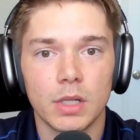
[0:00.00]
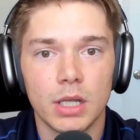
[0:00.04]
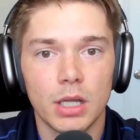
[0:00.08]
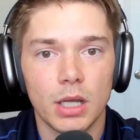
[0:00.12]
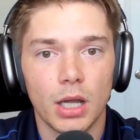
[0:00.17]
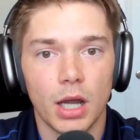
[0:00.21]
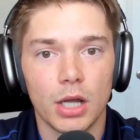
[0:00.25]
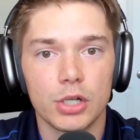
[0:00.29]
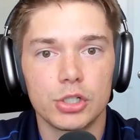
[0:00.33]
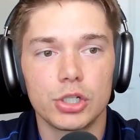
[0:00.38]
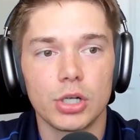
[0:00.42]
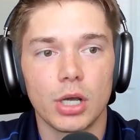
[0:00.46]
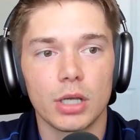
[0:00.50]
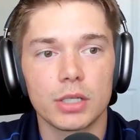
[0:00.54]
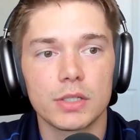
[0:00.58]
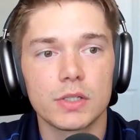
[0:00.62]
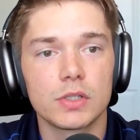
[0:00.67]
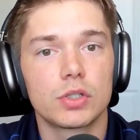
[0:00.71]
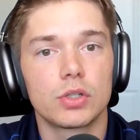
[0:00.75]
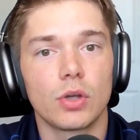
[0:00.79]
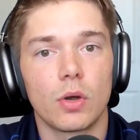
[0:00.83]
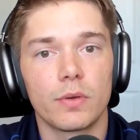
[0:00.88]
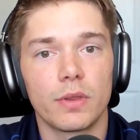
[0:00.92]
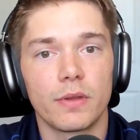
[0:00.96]
adjust
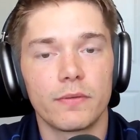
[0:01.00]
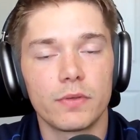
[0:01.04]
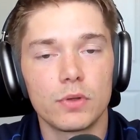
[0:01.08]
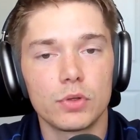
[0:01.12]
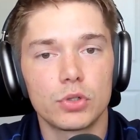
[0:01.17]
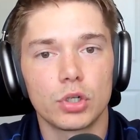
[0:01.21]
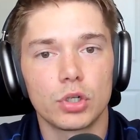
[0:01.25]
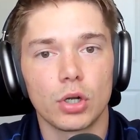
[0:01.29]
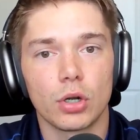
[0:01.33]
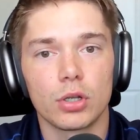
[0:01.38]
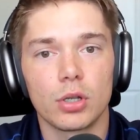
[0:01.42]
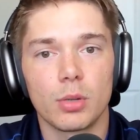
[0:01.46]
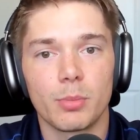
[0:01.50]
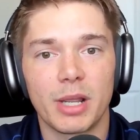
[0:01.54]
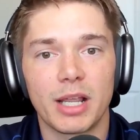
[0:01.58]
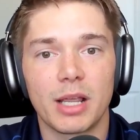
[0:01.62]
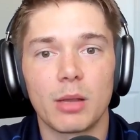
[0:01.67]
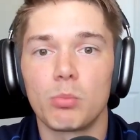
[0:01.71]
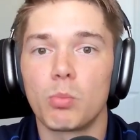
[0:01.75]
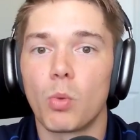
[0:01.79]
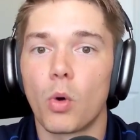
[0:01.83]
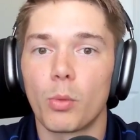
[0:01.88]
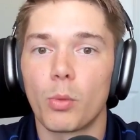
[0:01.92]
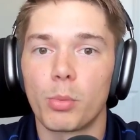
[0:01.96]
so in the future you're making
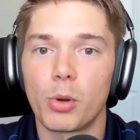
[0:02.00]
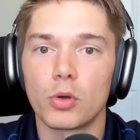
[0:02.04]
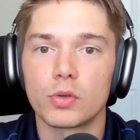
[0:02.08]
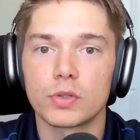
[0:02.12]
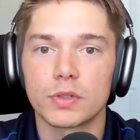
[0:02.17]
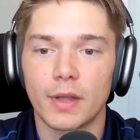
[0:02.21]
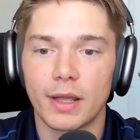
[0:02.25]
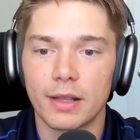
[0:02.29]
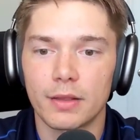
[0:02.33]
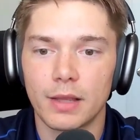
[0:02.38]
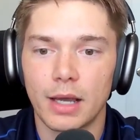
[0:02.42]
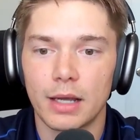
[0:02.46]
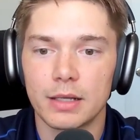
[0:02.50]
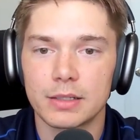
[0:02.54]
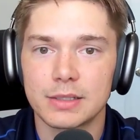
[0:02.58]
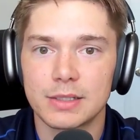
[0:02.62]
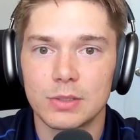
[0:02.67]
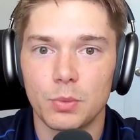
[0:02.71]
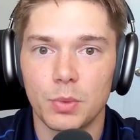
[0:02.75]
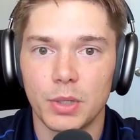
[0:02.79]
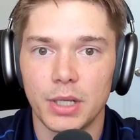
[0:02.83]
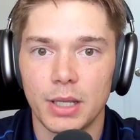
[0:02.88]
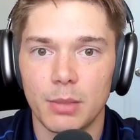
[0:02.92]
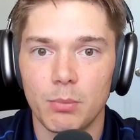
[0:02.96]
more posts like that to
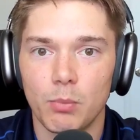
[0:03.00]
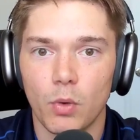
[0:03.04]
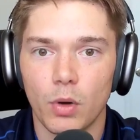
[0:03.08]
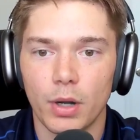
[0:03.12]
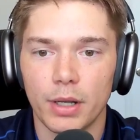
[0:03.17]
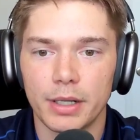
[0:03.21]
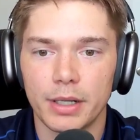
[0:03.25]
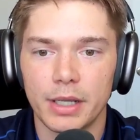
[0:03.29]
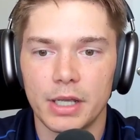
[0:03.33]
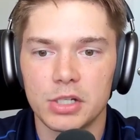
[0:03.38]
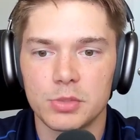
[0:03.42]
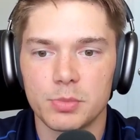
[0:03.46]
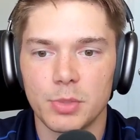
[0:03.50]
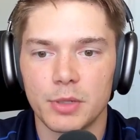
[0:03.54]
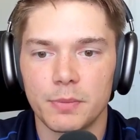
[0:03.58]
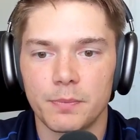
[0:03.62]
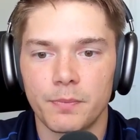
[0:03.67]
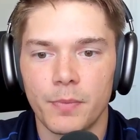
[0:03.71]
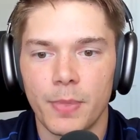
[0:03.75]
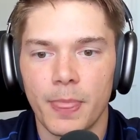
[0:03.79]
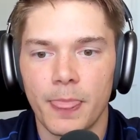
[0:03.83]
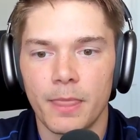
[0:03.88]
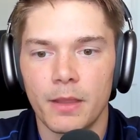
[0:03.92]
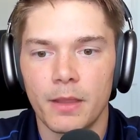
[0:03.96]
get more engagement.
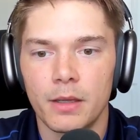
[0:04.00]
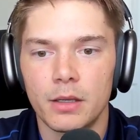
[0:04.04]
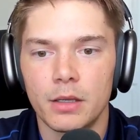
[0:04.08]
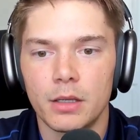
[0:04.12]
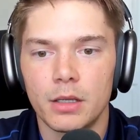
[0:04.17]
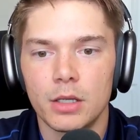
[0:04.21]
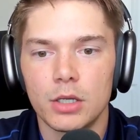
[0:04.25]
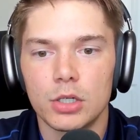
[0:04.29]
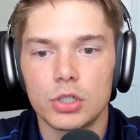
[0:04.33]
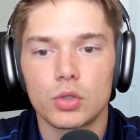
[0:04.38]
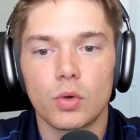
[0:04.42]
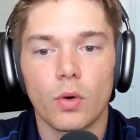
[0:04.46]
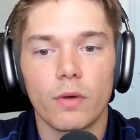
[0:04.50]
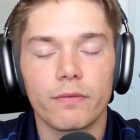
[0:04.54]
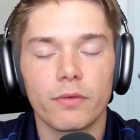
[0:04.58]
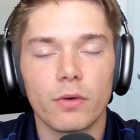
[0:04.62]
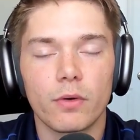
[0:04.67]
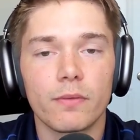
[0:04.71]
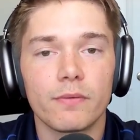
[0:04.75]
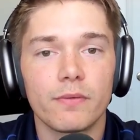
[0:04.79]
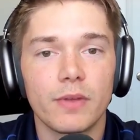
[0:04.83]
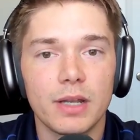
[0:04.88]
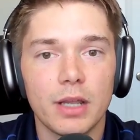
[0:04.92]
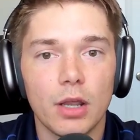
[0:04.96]
Short form
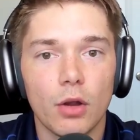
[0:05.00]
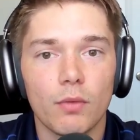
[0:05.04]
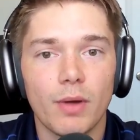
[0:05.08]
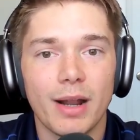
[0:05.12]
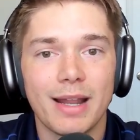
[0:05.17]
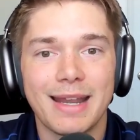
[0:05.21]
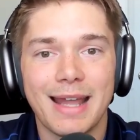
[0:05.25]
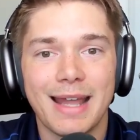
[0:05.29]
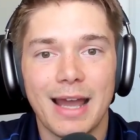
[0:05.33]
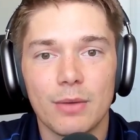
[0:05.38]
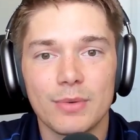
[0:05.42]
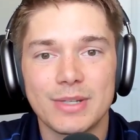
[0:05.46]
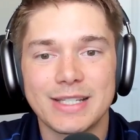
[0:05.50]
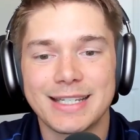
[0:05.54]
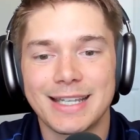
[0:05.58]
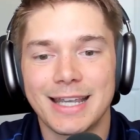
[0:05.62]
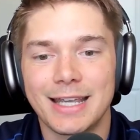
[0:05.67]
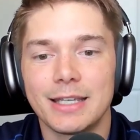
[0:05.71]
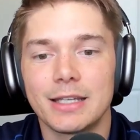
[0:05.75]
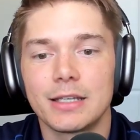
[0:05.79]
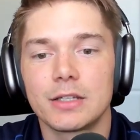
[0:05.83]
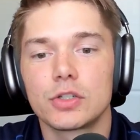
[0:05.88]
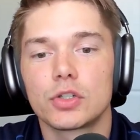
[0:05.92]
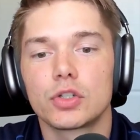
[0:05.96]
video right now is
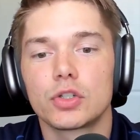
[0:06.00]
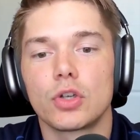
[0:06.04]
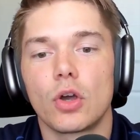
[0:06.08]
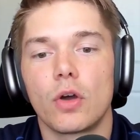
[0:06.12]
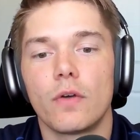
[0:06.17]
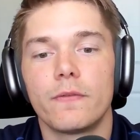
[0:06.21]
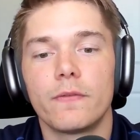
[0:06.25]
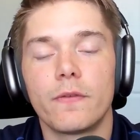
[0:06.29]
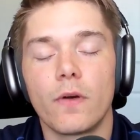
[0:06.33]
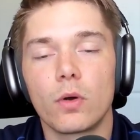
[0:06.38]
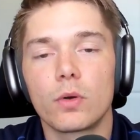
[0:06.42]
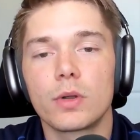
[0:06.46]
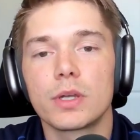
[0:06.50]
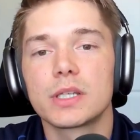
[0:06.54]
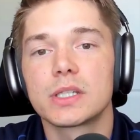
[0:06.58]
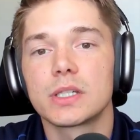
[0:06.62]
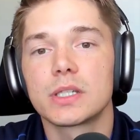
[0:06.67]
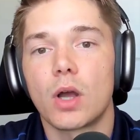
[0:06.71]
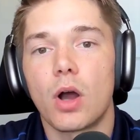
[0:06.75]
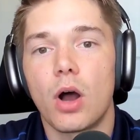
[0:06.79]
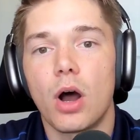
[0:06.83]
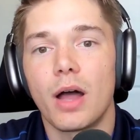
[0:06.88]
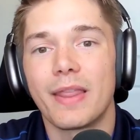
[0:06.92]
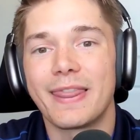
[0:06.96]
king, so focus
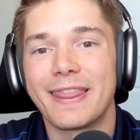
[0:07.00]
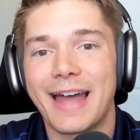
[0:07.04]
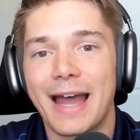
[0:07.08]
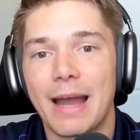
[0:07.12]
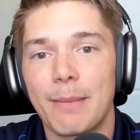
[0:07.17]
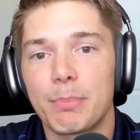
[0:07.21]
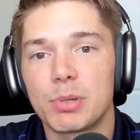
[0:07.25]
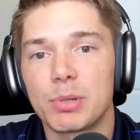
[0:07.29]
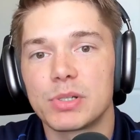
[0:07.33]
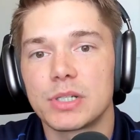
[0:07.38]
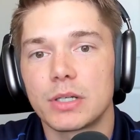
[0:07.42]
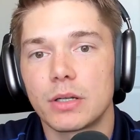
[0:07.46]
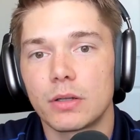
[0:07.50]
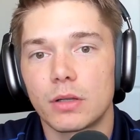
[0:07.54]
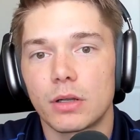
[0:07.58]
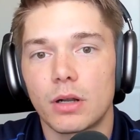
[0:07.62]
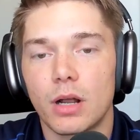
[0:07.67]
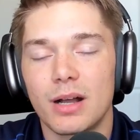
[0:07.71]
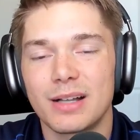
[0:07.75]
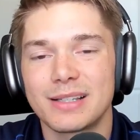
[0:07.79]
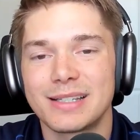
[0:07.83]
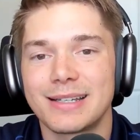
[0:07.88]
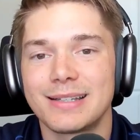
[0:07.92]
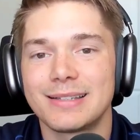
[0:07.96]
on that particular
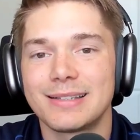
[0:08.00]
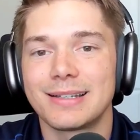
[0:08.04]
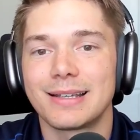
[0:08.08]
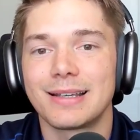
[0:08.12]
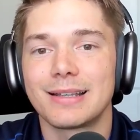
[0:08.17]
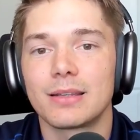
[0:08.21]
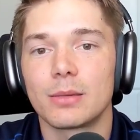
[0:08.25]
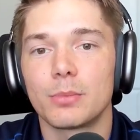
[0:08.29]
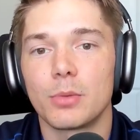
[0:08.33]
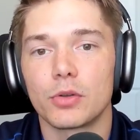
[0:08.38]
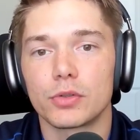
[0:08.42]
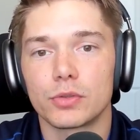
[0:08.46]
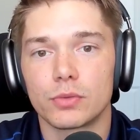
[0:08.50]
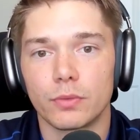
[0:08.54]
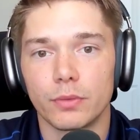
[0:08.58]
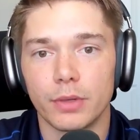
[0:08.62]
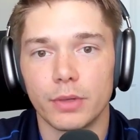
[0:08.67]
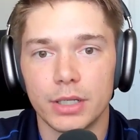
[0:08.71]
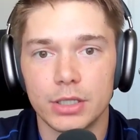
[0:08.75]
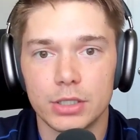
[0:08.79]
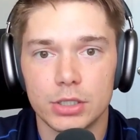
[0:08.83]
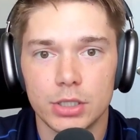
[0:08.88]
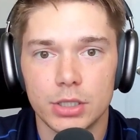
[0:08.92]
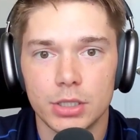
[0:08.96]
content to get the most
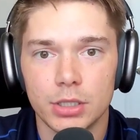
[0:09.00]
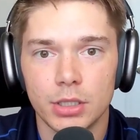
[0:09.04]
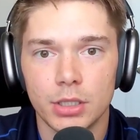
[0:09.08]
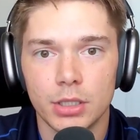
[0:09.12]
reach.